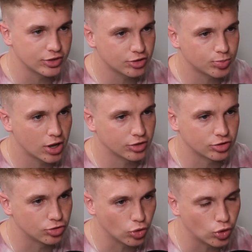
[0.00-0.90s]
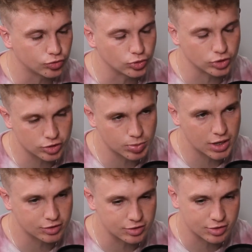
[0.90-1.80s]
this person's awful, this
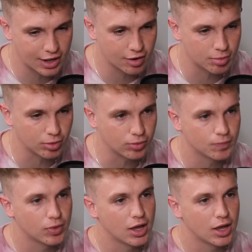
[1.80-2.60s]
person's terrible.